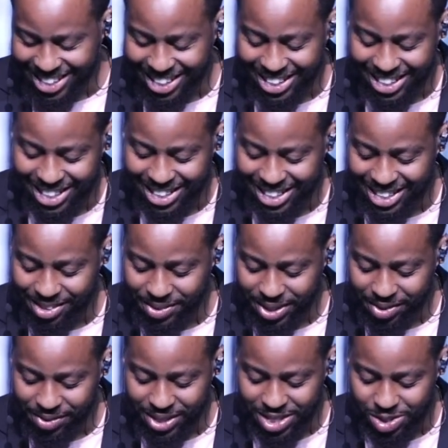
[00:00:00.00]
Uh, let me
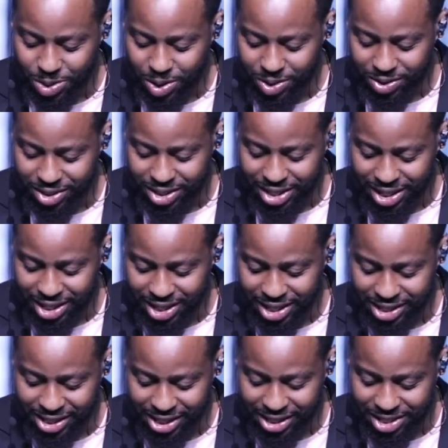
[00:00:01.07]
give you this quote.
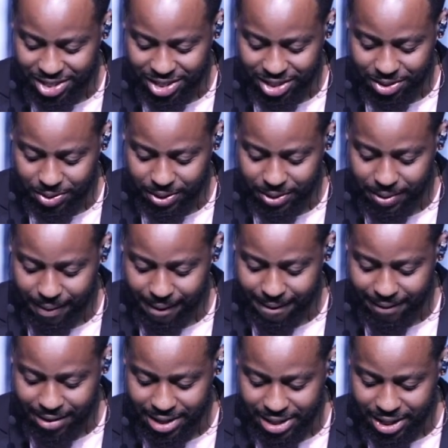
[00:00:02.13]
Uh, I think that's a good one
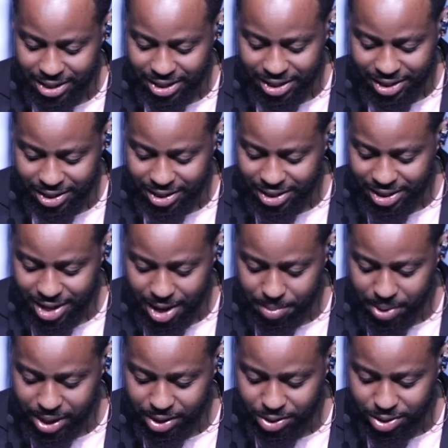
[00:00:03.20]
because I just, it's not
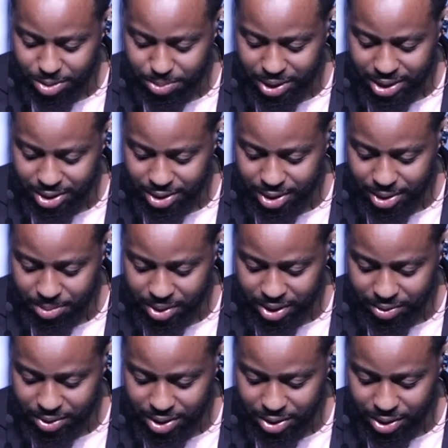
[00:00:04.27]
in my notes, but I'm going
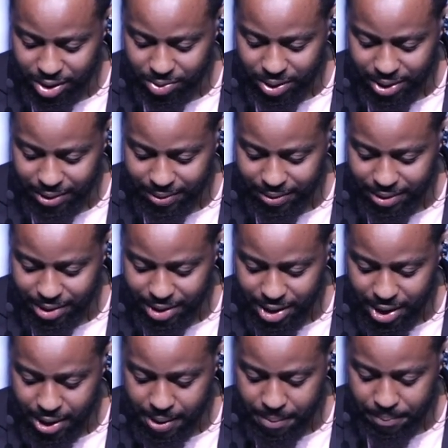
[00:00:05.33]
to give it to
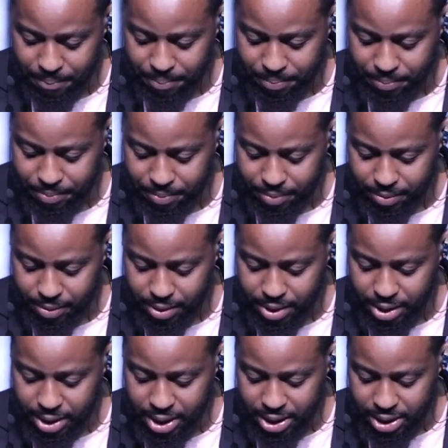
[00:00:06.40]
you anyway. Um,
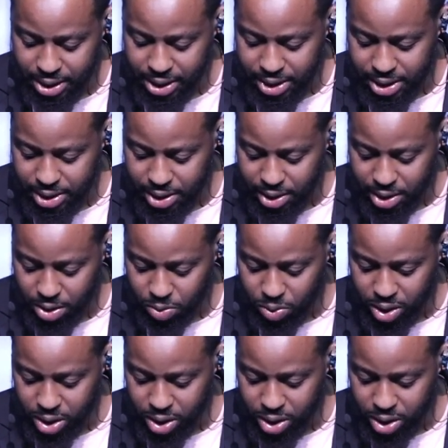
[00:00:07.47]
th- this is a good